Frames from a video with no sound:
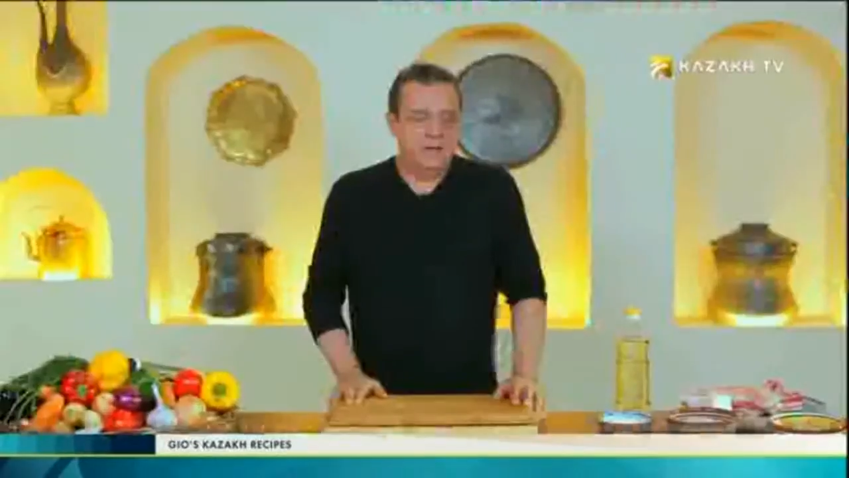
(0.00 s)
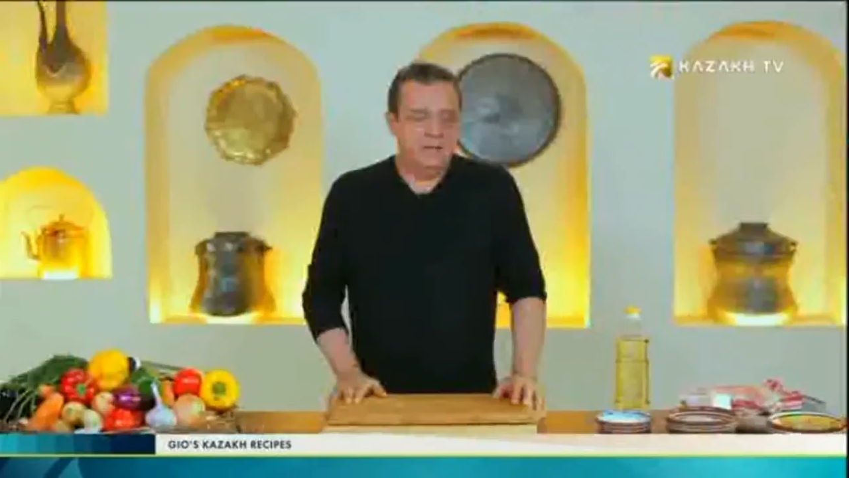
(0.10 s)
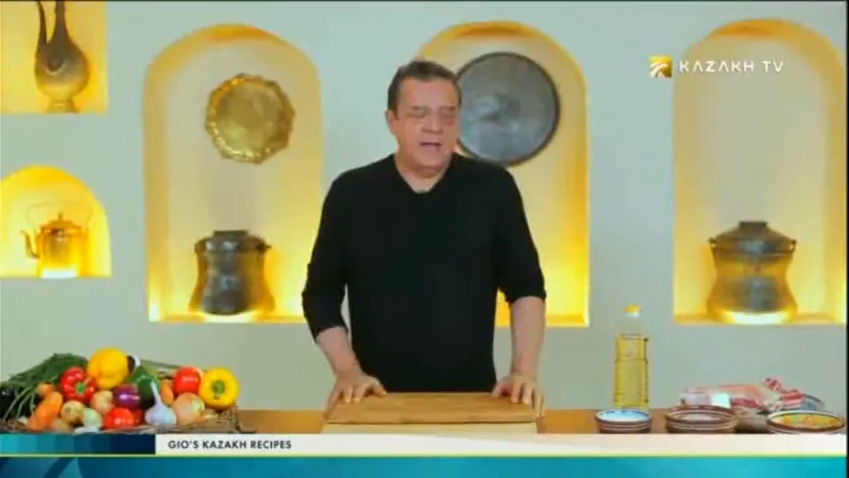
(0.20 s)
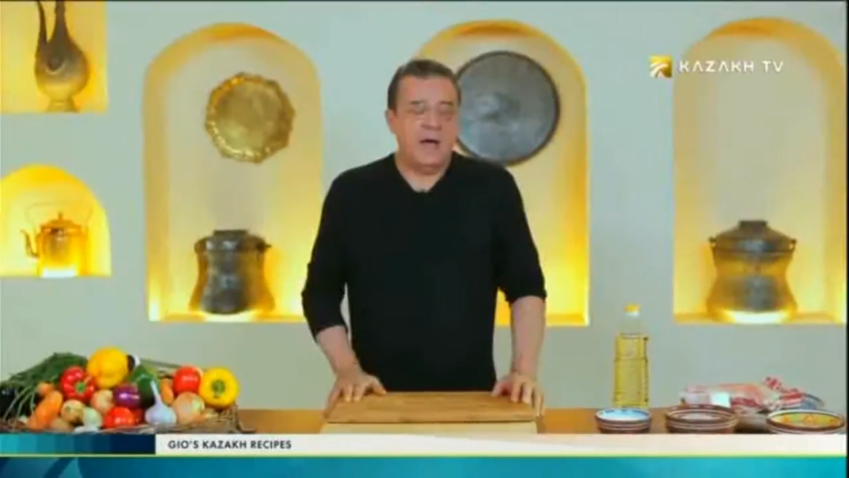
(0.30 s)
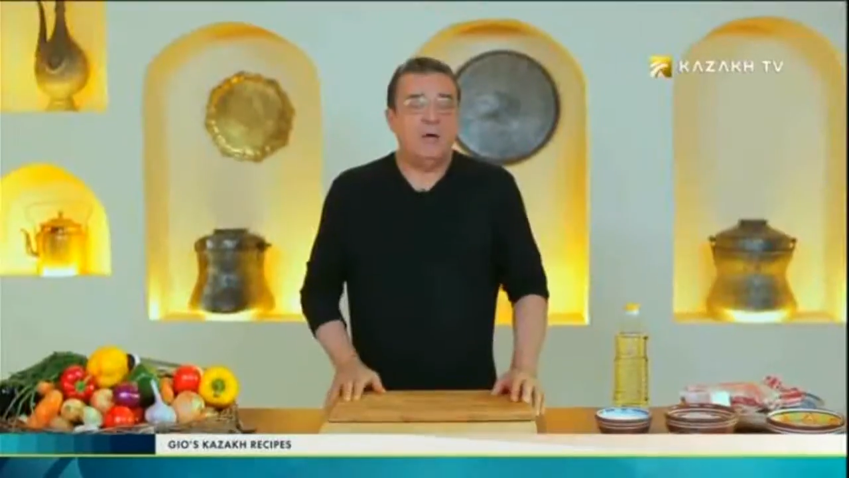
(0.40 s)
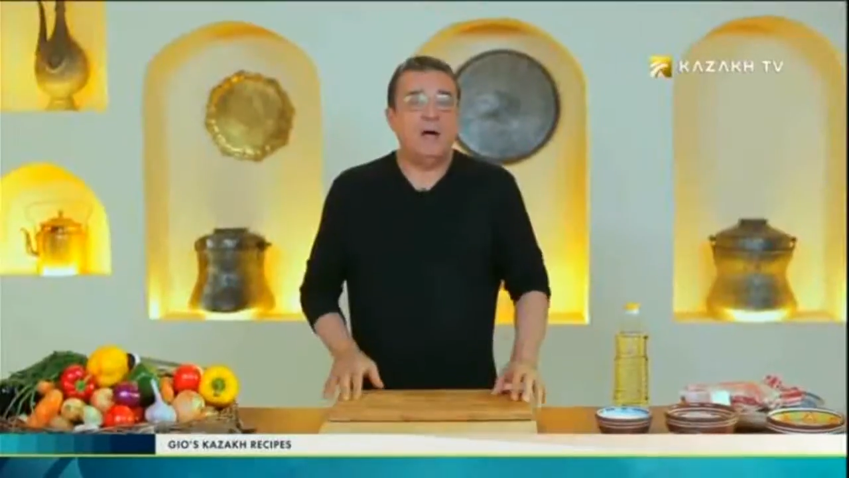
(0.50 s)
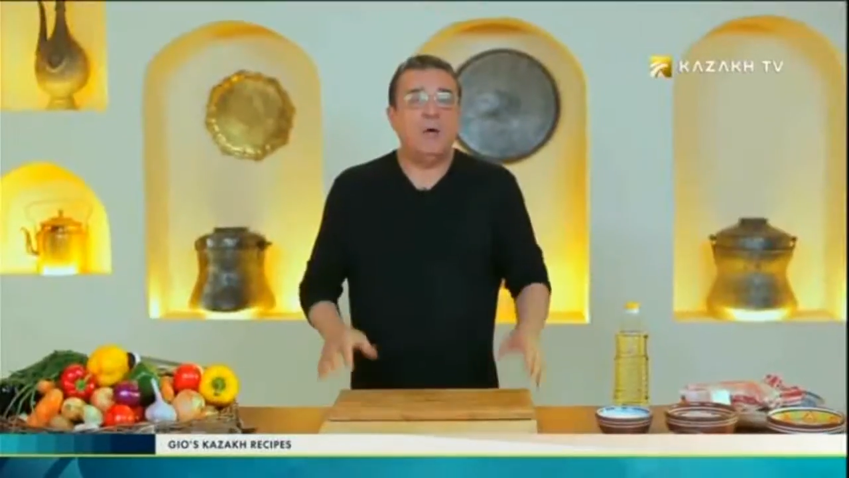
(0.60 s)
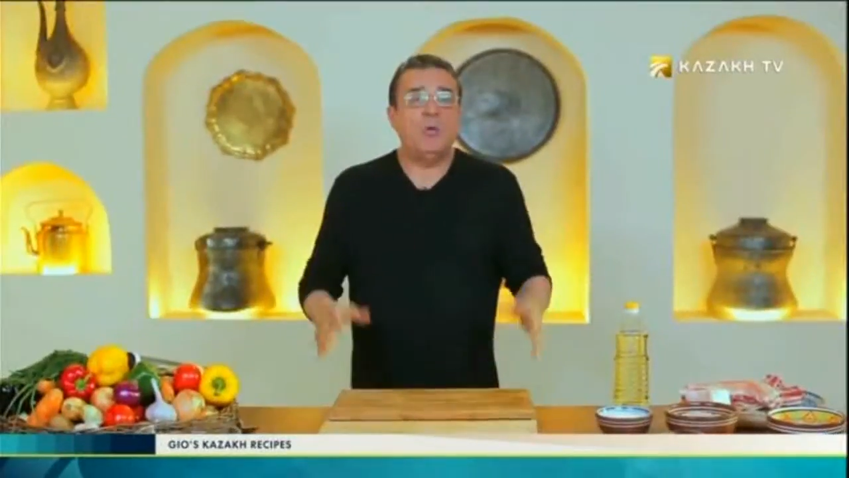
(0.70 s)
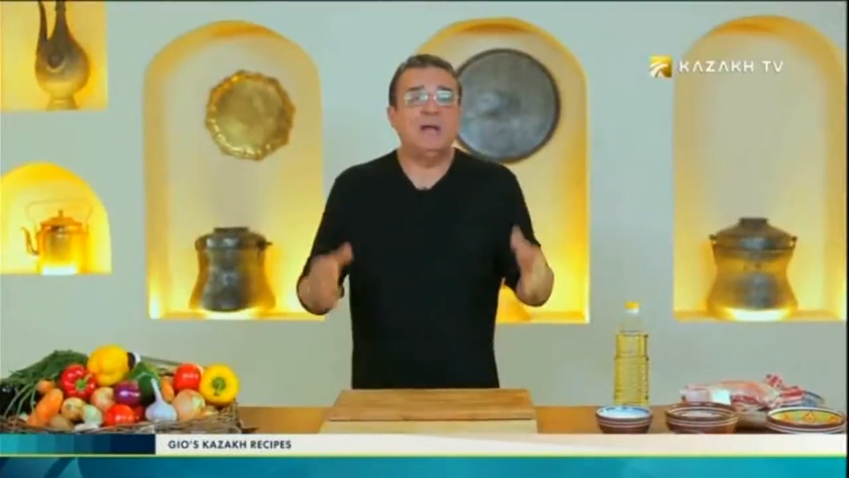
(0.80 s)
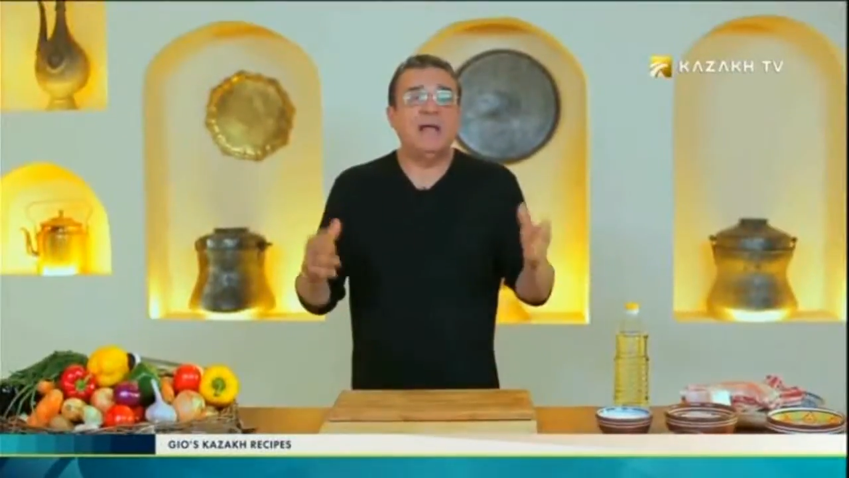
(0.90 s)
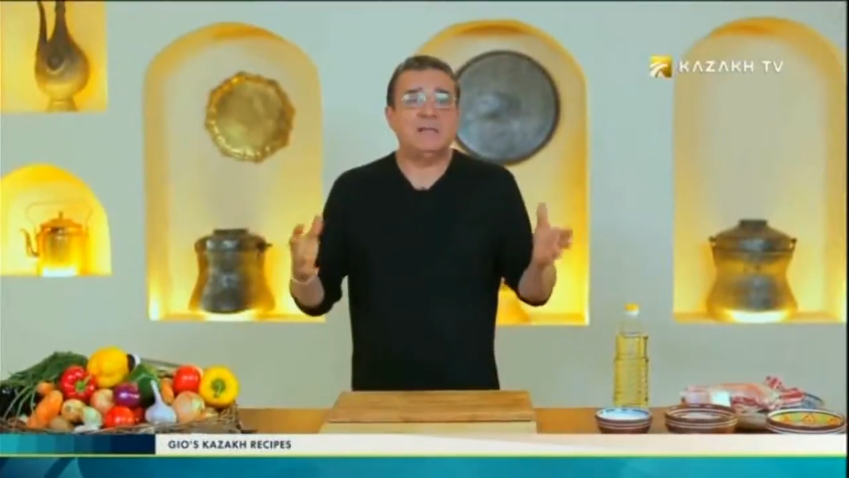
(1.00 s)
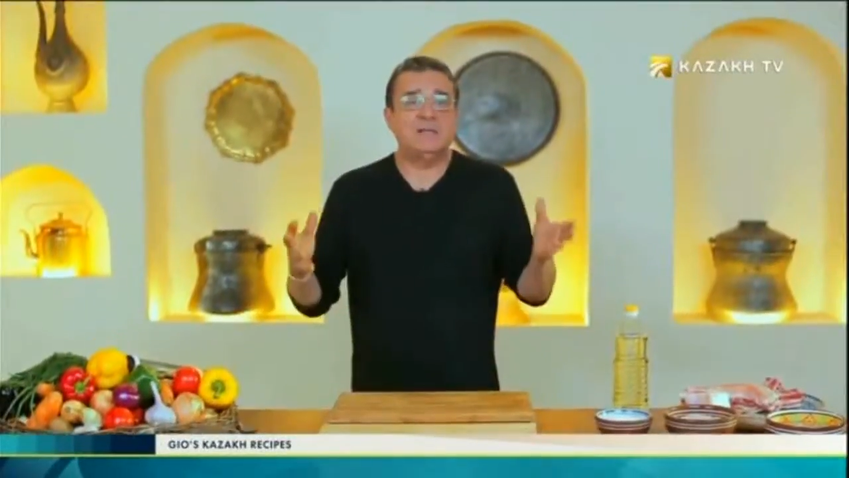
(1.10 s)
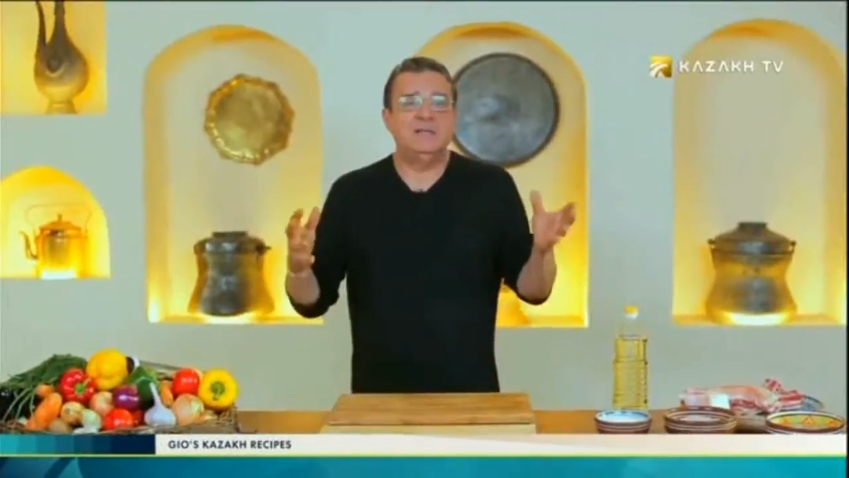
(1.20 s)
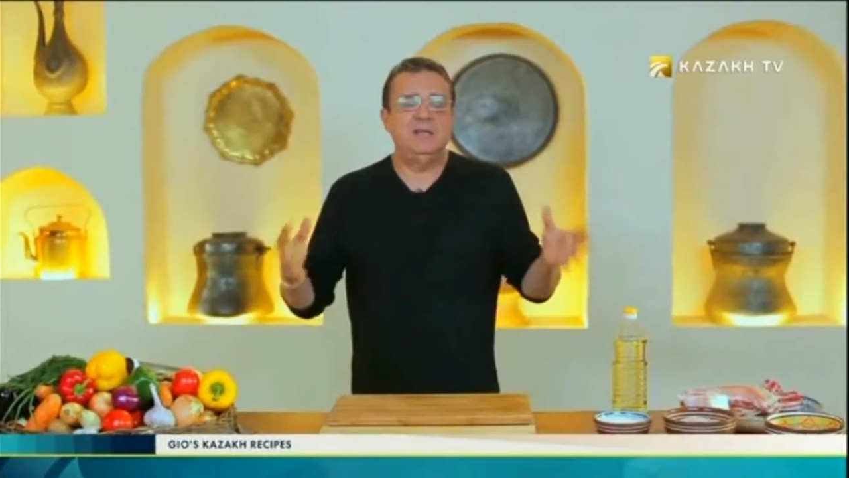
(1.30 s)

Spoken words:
Now, our last